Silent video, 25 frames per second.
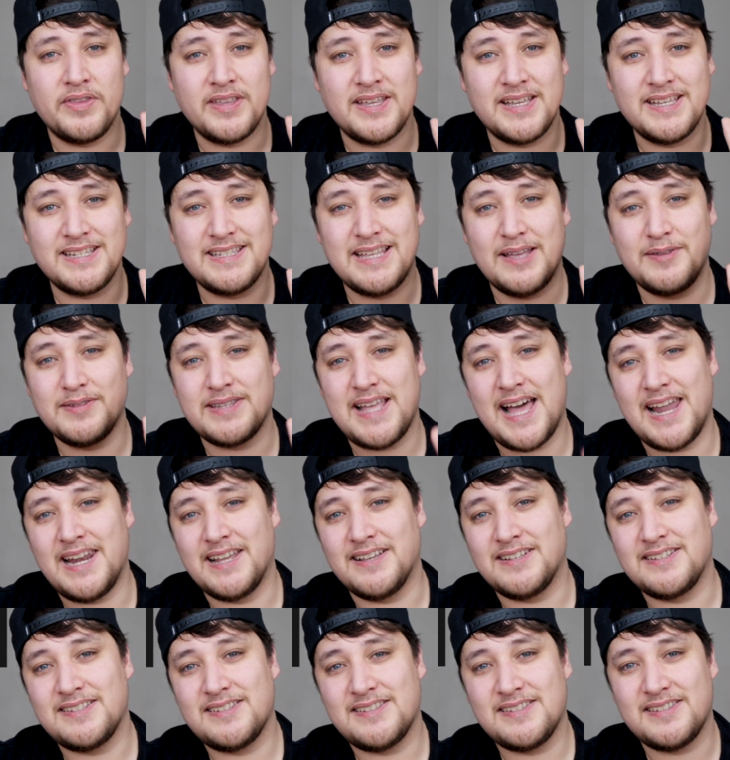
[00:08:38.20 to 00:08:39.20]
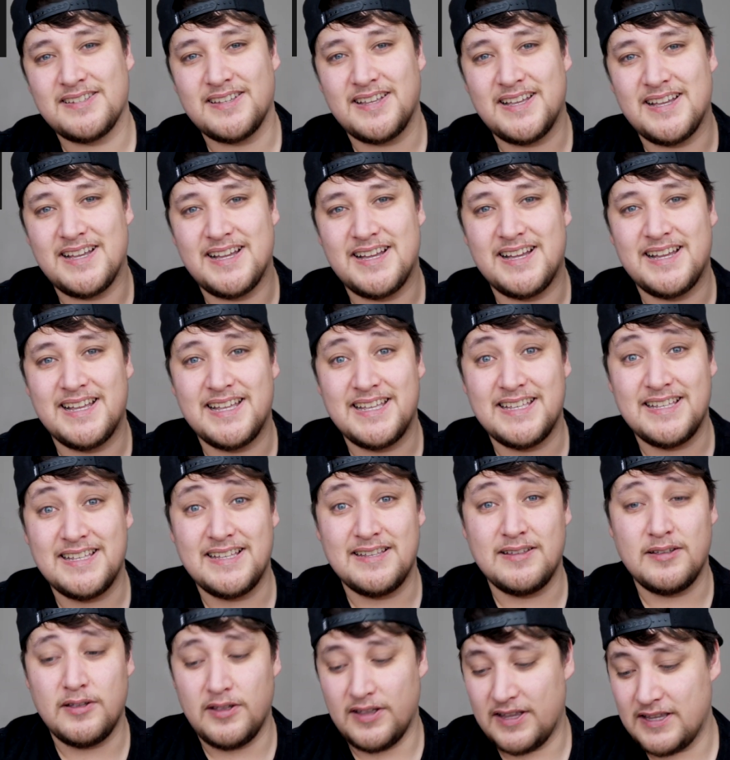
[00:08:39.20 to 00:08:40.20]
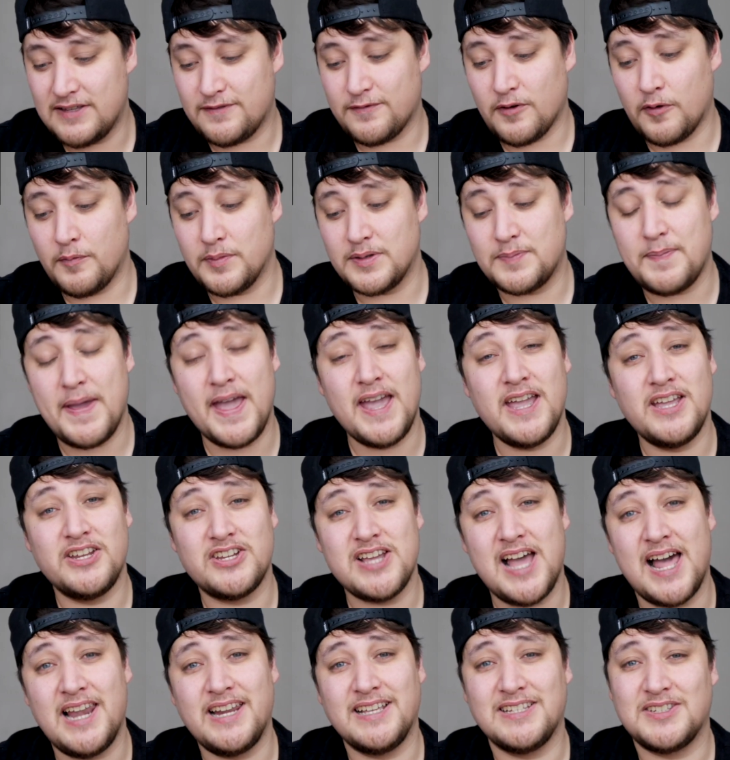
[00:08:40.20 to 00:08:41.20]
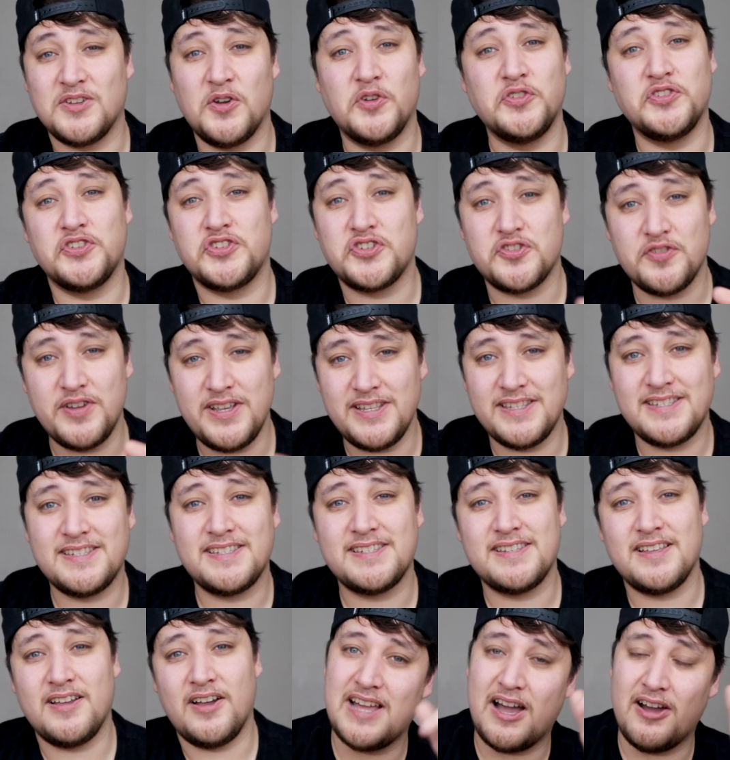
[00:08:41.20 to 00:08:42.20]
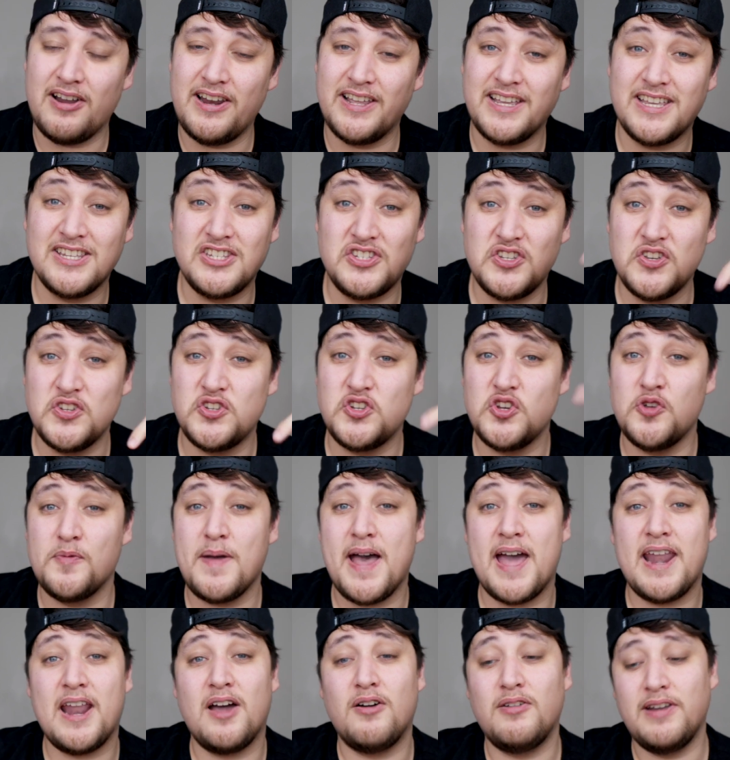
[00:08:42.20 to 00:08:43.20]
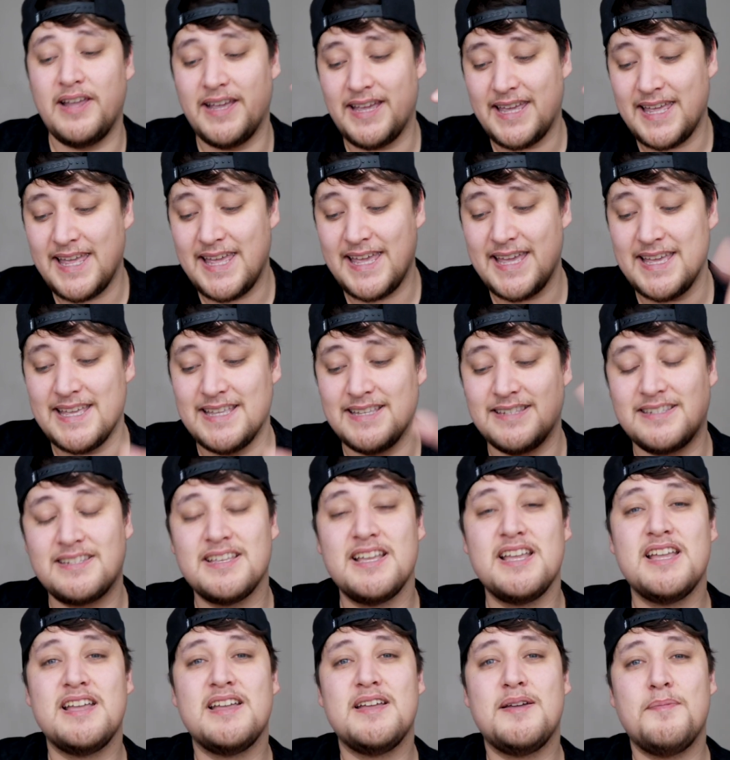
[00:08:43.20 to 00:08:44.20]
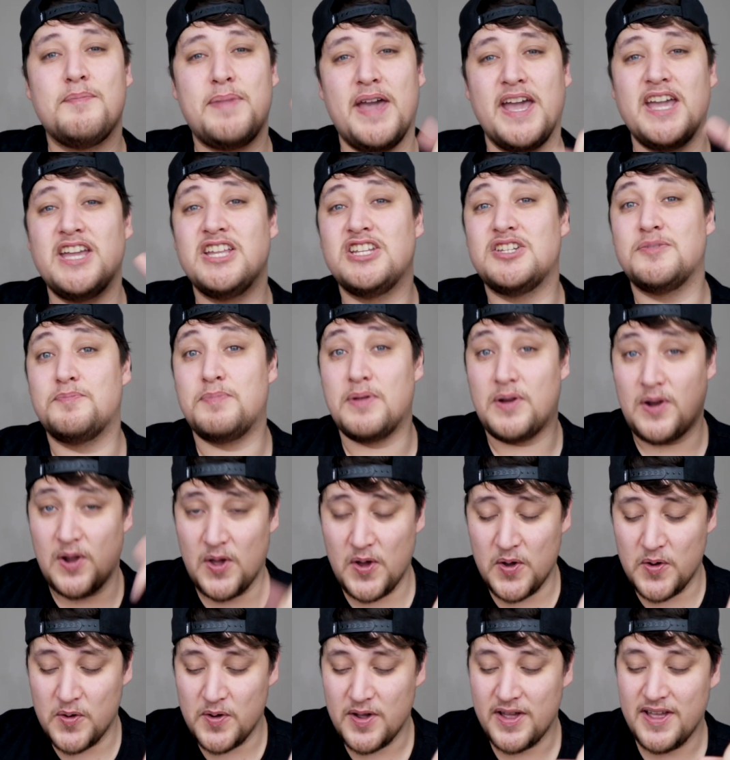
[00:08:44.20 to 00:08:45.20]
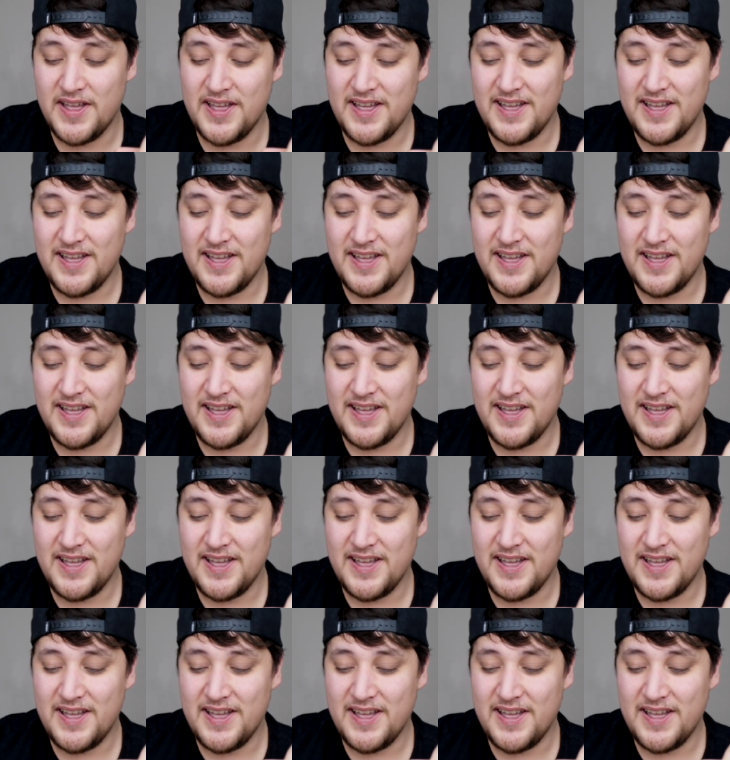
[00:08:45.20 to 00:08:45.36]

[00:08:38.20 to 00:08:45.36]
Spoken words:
His name's Alex. He's from his page, Alex on the Streets. I'll link his YouTube and I'll link his page below.